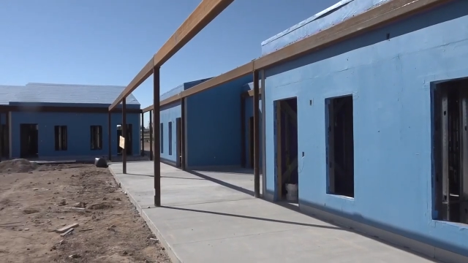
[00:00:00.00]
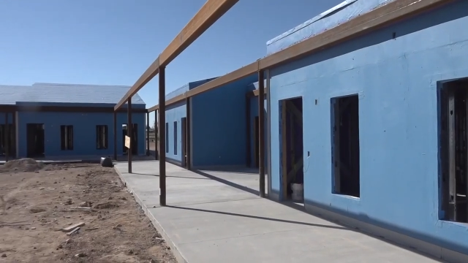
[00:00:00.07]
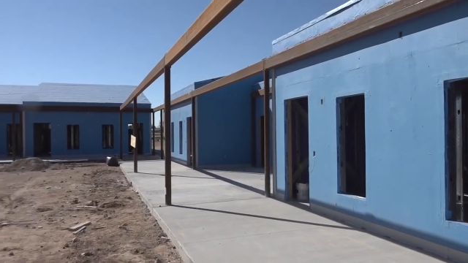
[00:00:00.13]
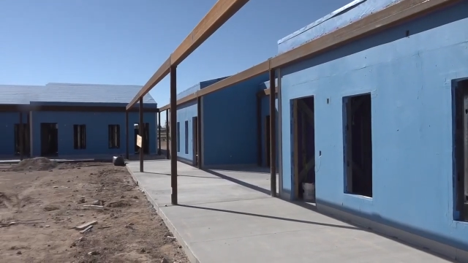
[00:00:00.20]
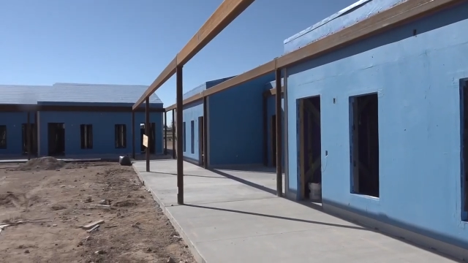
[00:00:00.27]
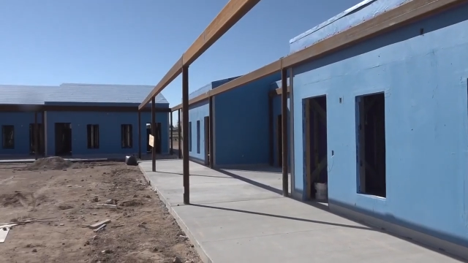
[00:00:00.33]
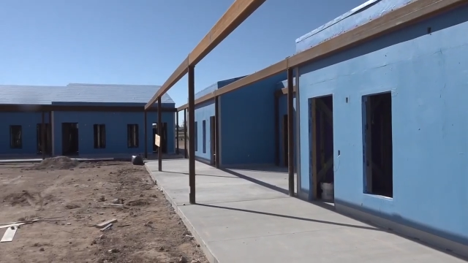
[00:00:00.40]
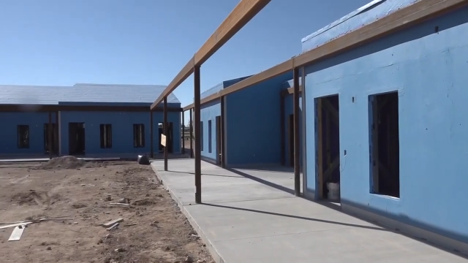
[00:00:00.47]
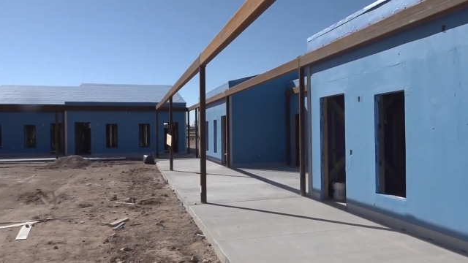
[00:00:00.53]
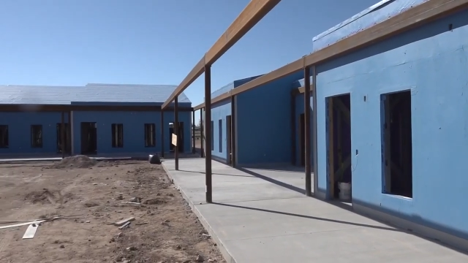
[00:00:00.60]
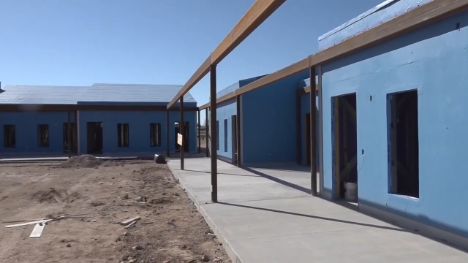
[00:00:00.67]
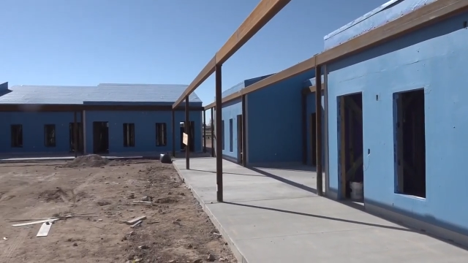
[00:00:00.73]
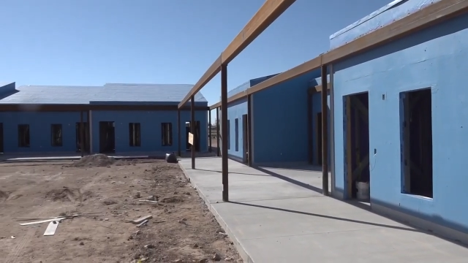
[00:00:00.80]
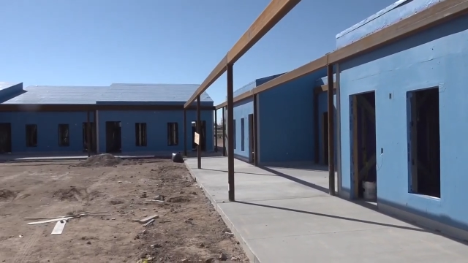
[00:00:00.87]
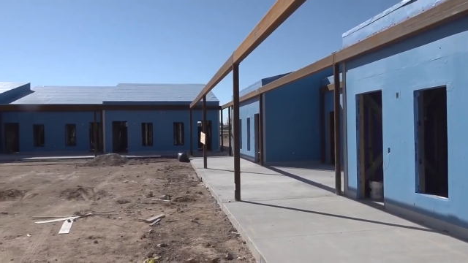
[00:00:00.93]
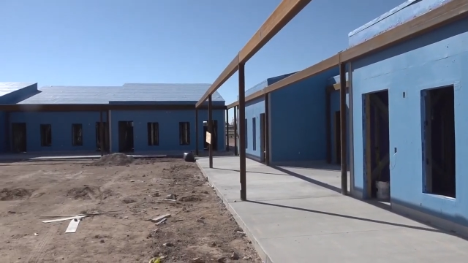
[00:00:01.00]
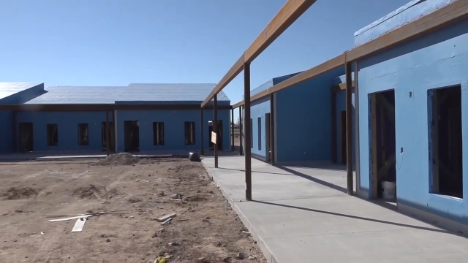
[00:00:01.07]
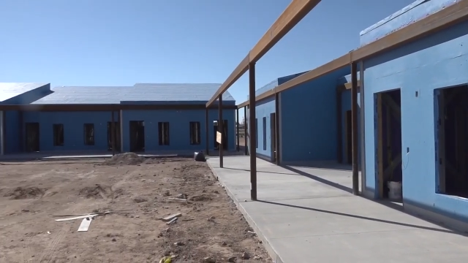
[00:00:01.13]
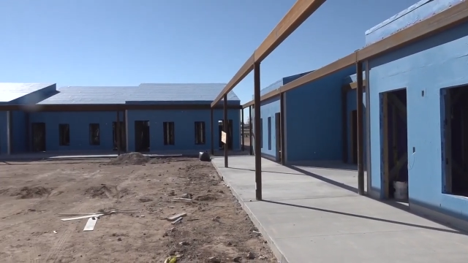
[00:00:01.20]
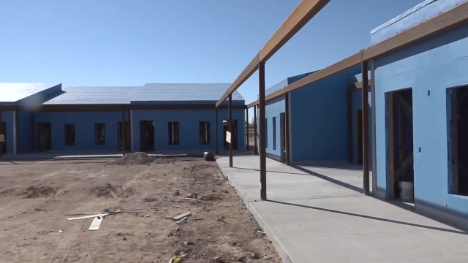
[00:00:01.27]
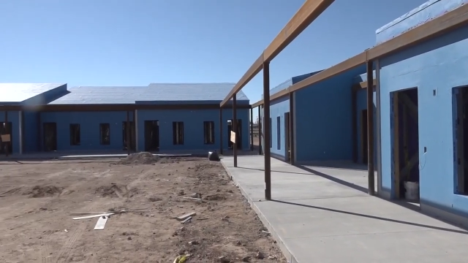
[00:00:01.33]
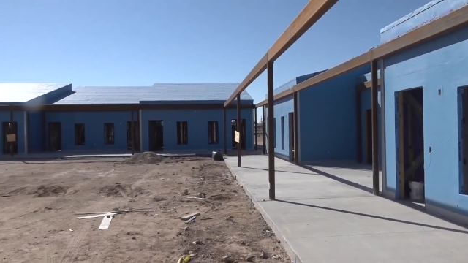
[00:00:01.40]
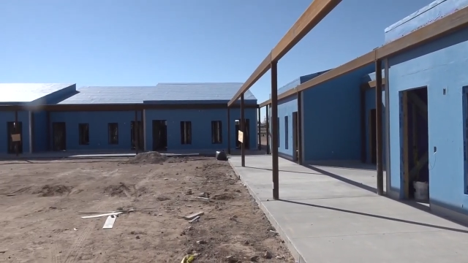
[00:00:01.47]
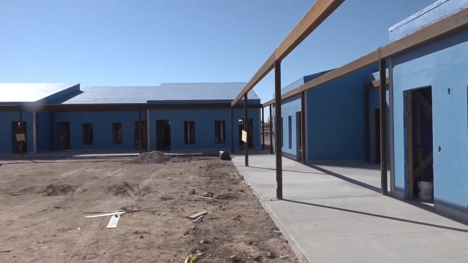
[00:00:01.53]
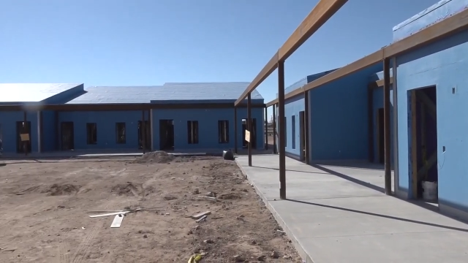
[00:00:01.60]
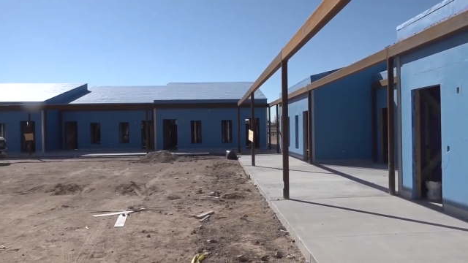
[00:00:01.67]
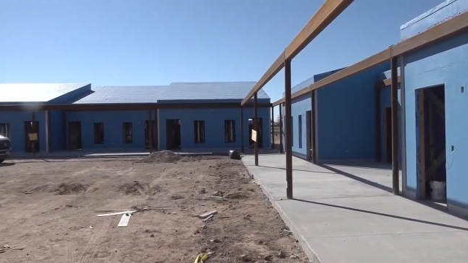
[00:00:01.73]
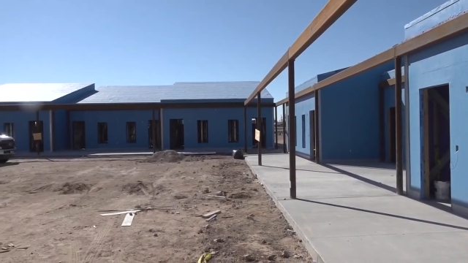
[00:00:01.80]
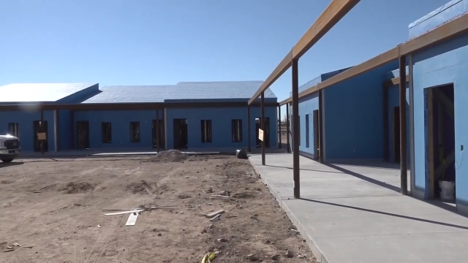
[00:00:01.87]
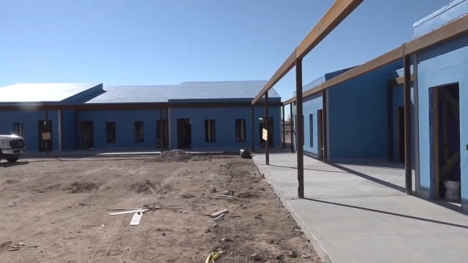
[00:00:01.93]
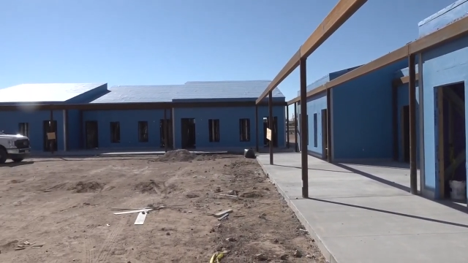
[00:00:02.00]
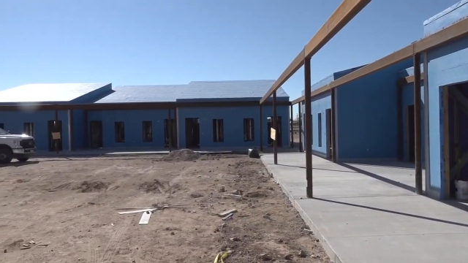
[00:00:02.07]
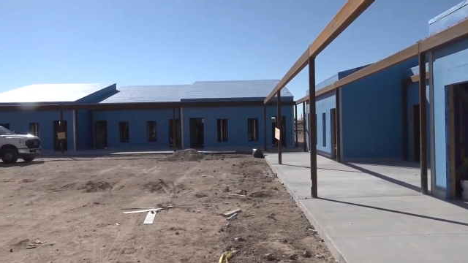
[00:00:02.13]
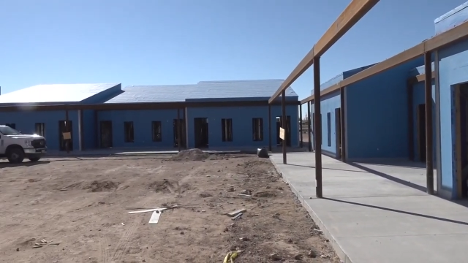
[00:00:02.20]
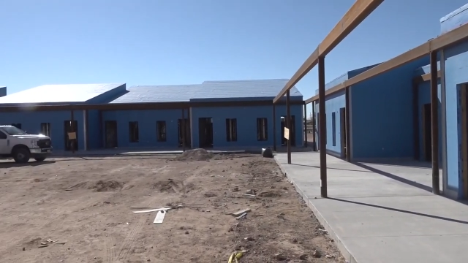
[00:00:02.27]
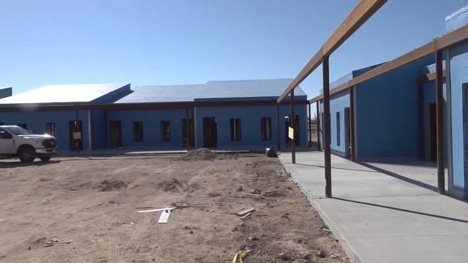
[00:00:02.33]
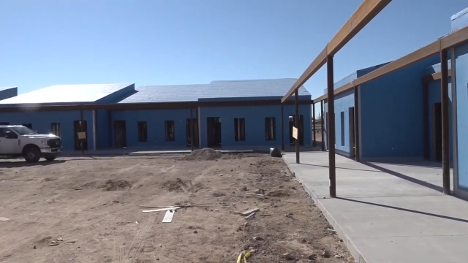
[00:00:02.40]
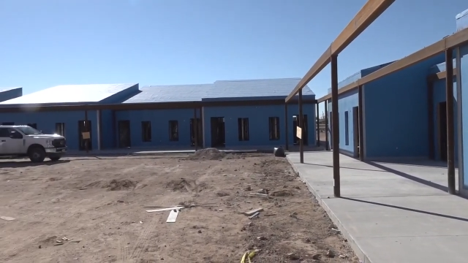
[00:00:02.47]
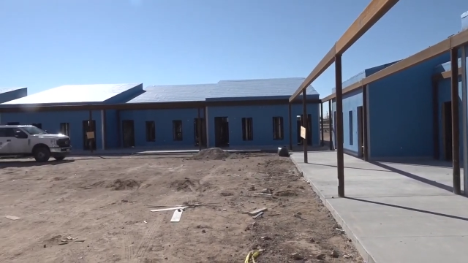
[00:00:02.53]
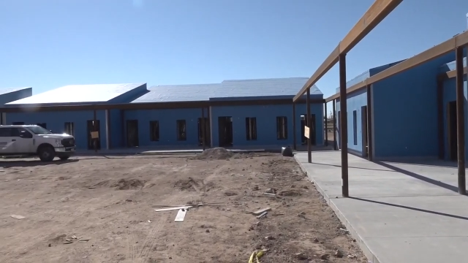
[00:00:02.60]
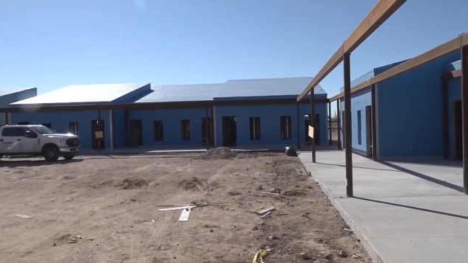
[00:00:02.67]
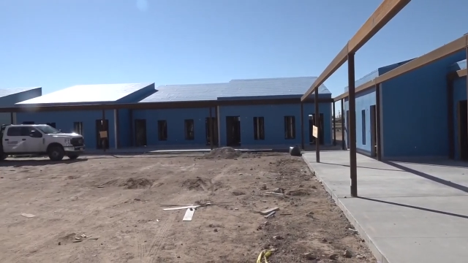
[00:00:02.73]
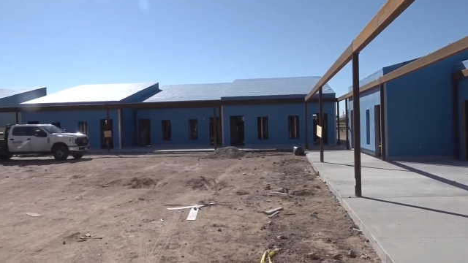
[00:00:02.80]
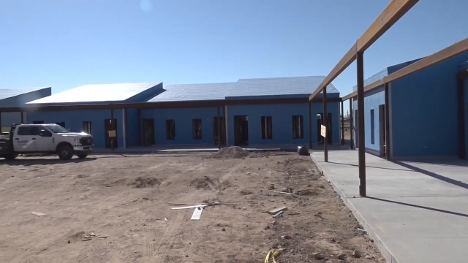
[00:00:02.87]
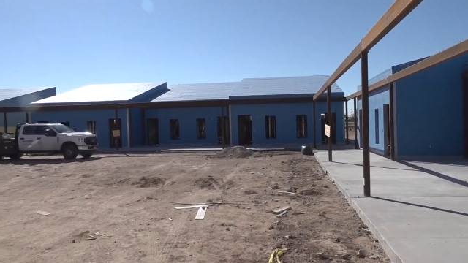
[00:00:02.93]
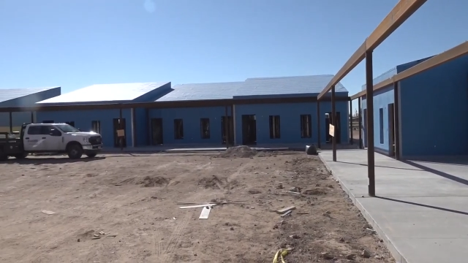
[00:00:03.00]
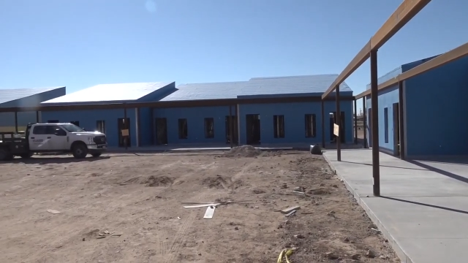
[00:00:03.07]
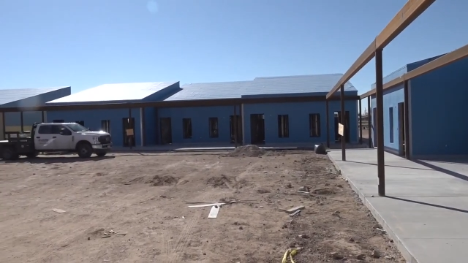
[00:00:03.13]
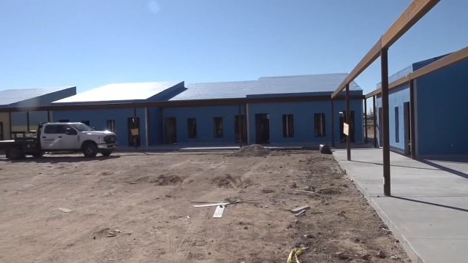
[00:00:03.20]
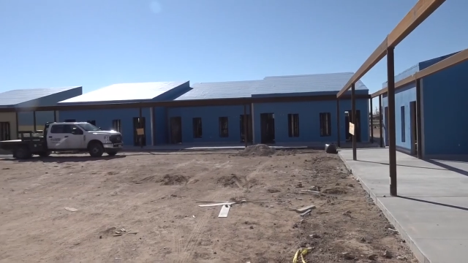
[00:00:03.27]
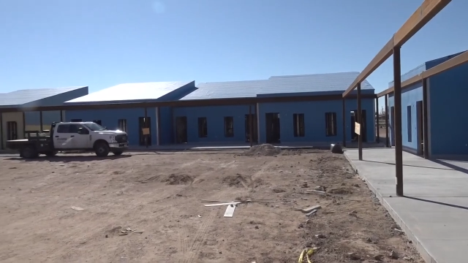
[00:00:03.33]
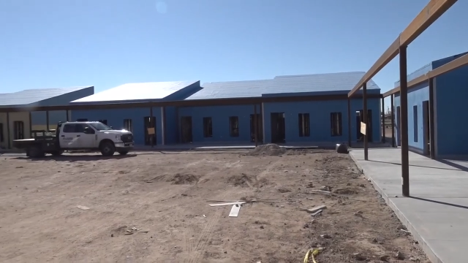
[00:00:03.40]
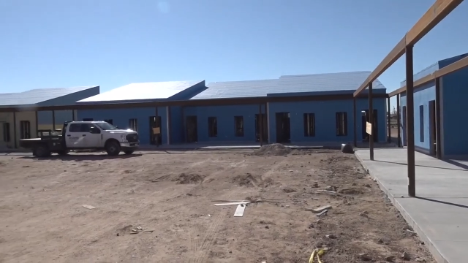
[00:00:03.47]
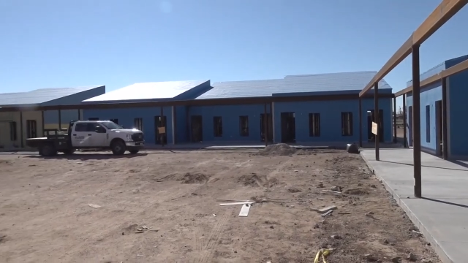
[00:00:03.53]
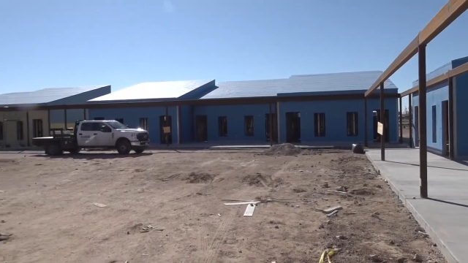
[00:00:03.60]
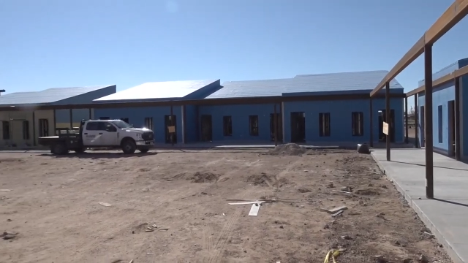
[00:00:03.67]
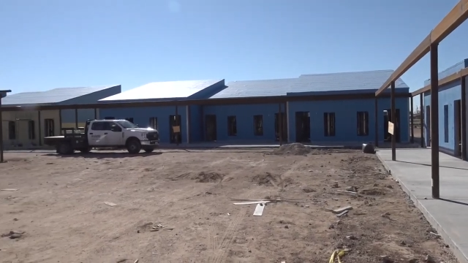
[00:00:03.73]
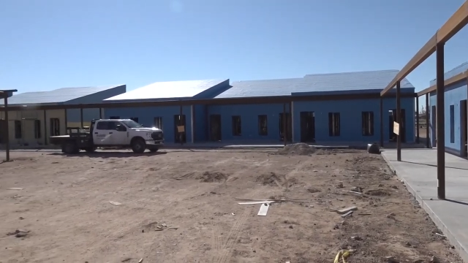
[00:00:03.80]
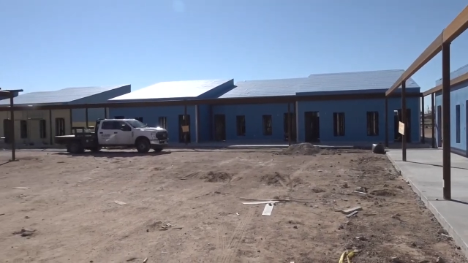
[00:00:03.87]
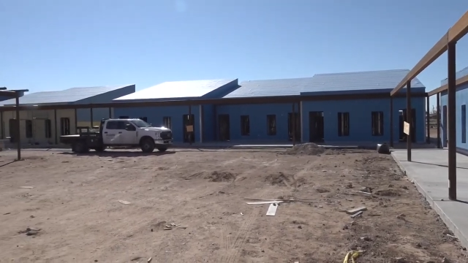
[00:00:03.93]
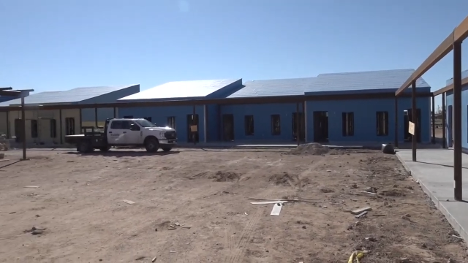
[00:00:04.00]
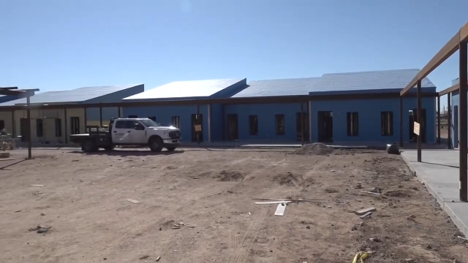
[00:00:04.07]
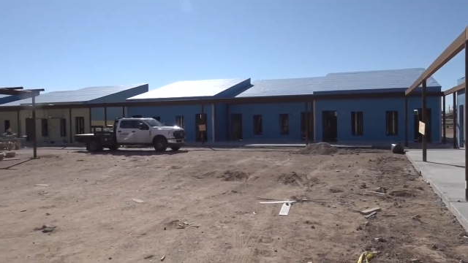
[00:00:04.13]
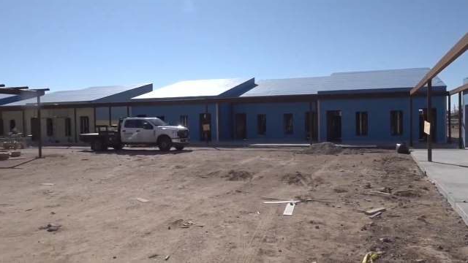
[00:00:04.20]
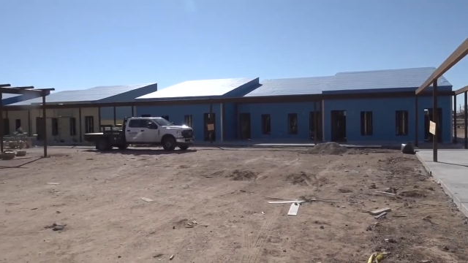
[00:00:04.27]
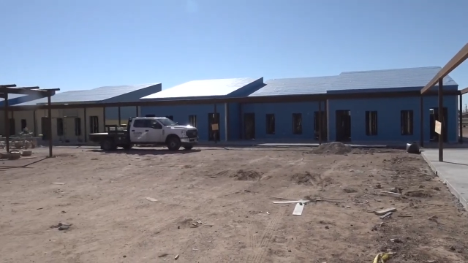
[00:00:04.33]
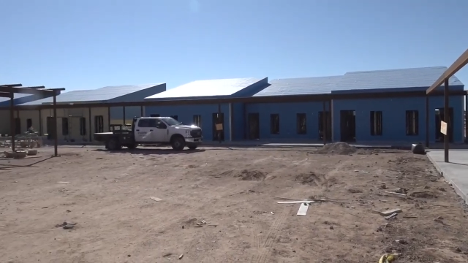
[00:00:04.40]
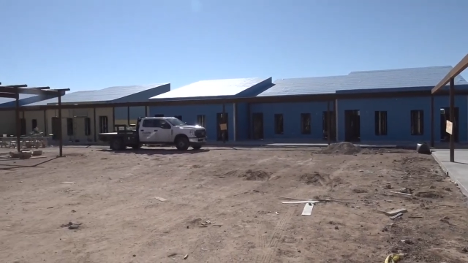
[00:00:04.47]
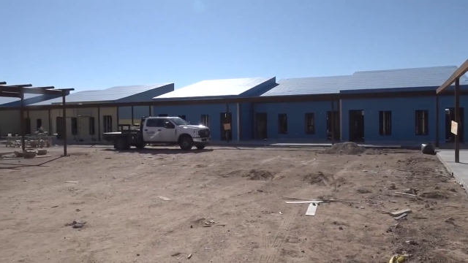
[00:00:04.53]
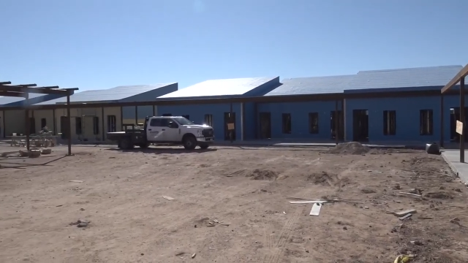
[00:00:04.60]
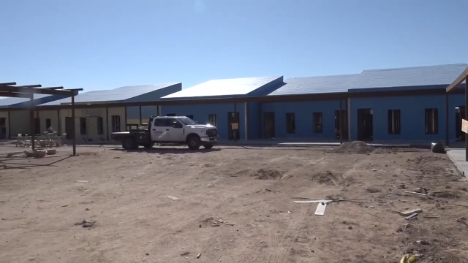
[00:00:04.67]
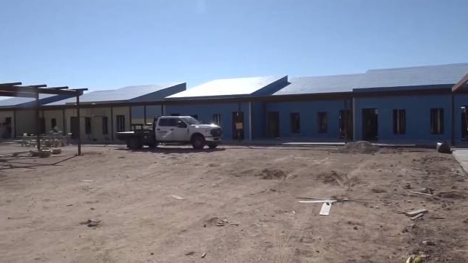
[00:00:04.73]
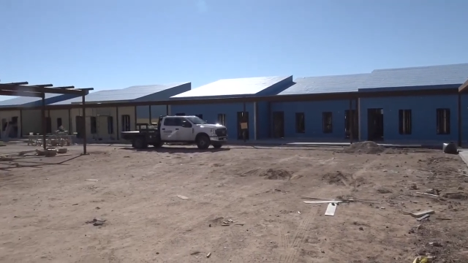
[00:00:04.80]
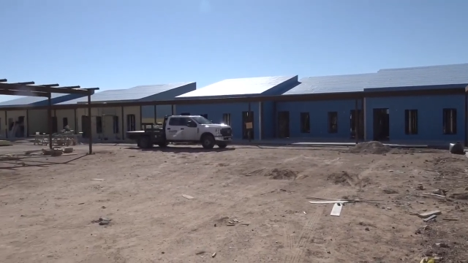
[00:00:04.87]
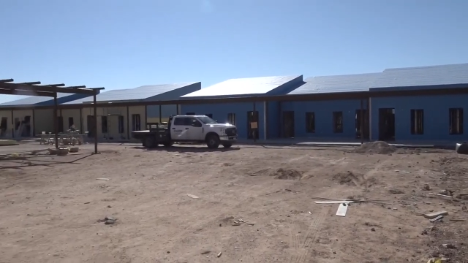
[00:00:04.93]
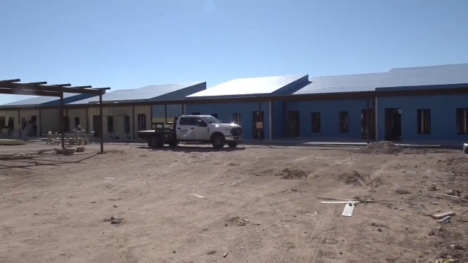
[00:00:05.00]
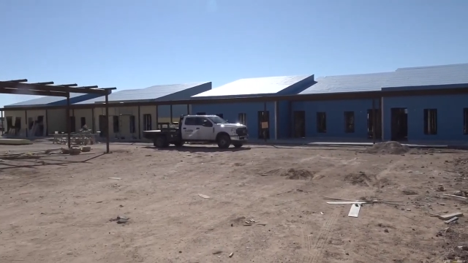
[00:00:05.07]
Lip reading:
No face is visible, so there are no lips to read.